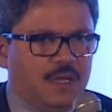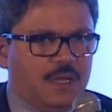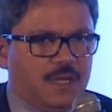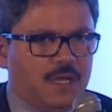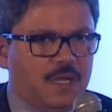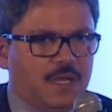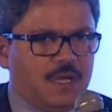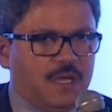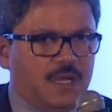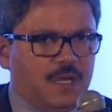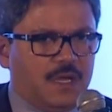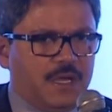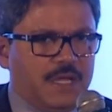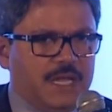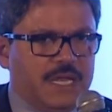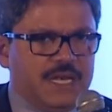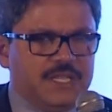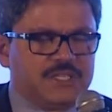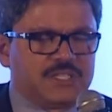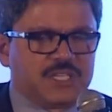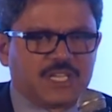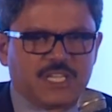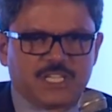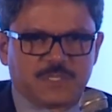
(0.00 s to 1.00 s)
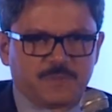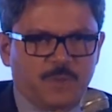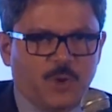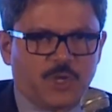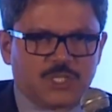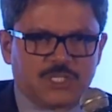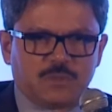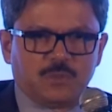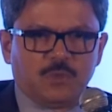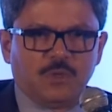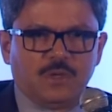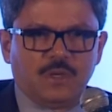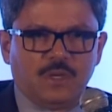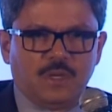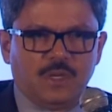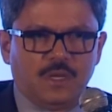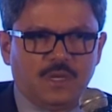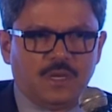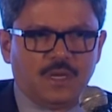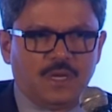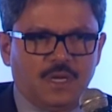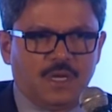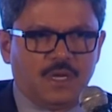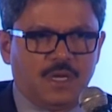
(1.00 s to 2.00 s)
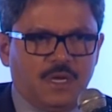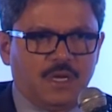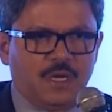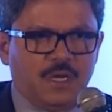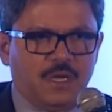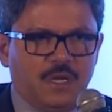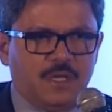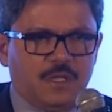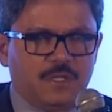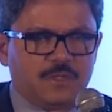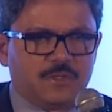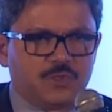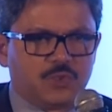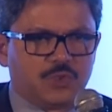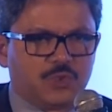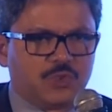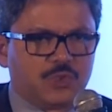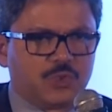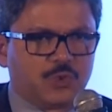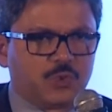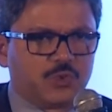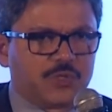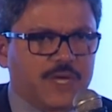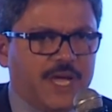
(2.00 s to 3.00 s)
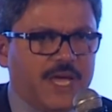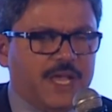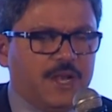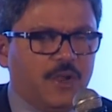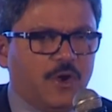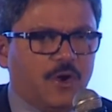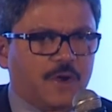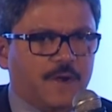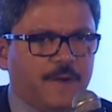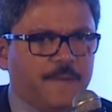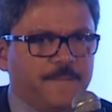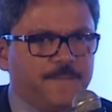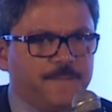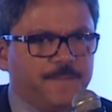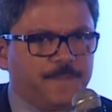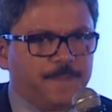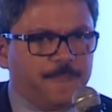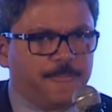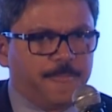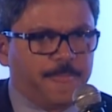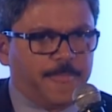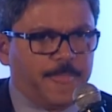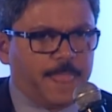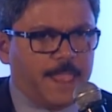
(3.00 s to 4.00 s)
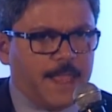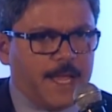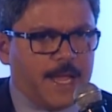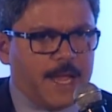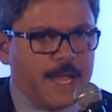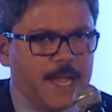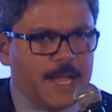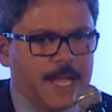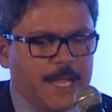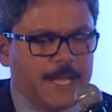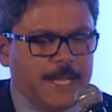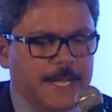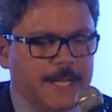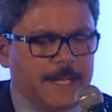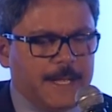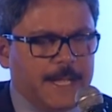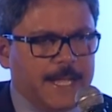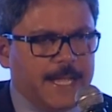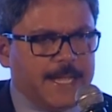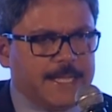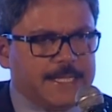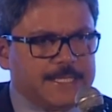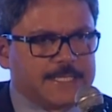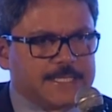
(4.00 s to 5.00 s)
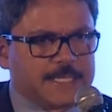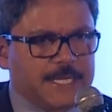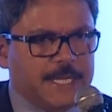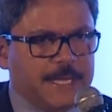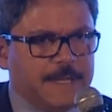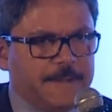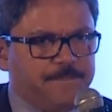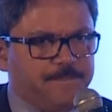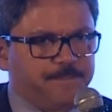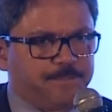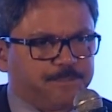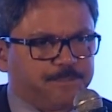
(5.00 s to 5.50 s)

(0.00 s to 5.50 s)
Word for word: uh, anything is possible uh, through, through dialogue. Uh, and, uh,